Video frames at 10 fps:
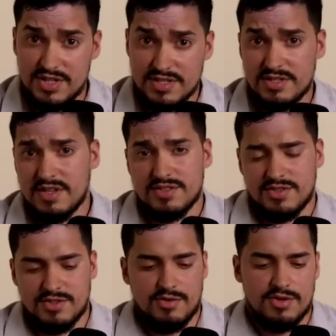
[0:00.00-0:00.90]
Jesus tells a
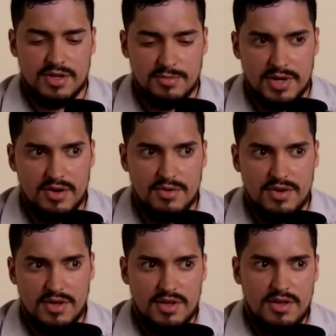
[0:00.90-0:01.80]
story about
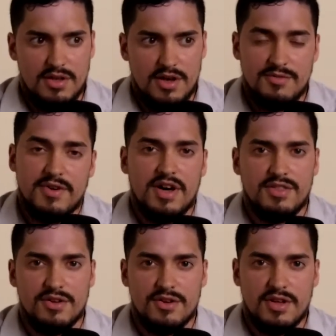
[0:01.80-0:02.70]
a
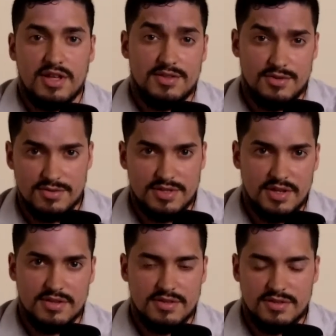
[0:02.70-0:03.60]
father and two
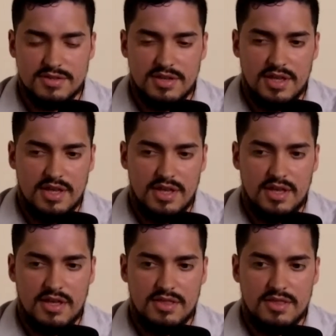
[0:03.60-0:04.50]
sons.
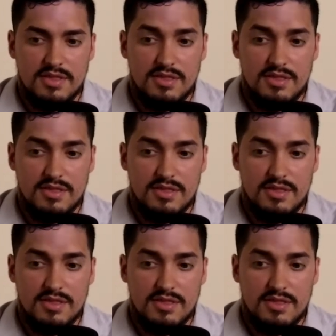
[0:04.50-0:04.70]
And